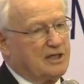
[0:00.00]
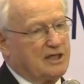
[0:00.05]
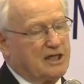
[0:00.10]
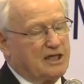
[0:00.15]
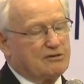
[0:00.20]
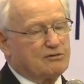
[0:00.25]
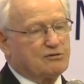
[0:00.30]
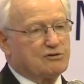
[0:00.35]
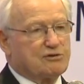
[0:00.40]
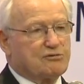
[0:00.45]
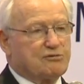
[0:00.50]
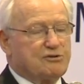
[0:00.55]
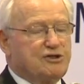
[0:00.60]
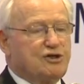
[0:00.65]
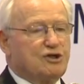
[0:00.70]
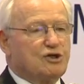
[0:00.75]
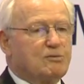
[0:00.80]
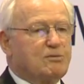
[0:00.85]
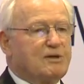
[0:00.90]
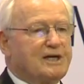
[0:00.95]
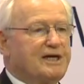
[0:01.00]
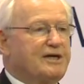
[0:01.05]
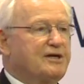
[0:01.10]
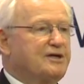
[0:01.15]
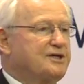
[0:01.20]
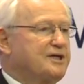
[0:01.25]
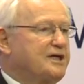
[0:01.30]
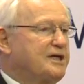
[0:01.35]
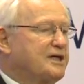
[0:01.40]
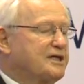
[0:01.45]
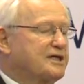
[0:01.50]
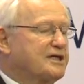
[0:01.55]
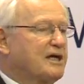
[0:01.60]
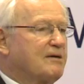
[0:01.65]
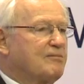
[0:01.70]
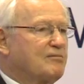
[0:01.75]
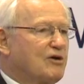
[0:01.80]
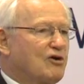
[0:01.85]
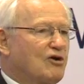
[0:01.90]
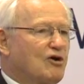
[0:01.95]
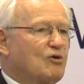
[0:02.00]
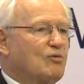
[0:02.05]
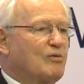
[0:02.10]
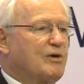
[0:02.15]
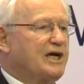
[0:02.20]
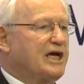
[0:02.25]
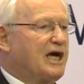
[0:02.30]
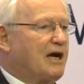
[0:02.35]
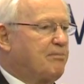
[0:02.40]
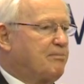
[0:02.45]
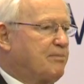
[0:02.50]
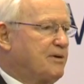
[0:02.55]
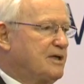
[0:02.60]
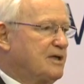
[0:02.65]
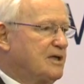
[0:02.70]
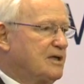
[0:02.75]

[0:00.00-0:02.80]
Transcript: And of course, renewable energy has come a long way up